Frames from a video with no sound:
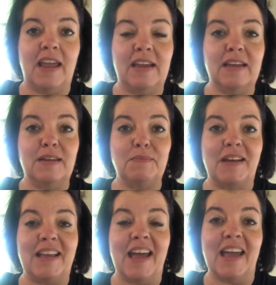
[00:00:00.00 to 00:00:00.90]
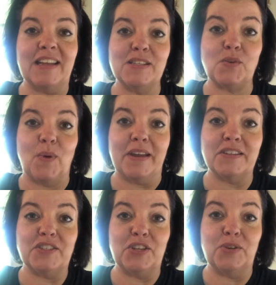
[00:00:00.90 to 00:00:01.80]
and my dad is
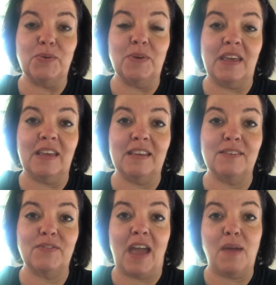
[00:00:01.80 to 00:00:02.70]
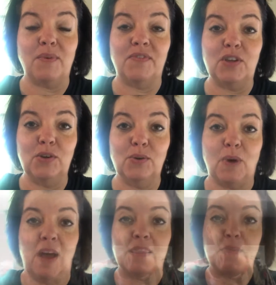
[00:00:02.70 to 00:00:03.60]
going to give a review
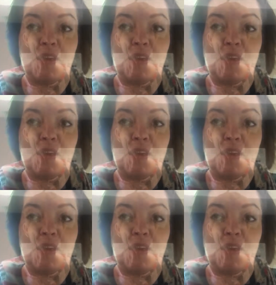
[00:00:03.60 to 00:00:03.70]
on the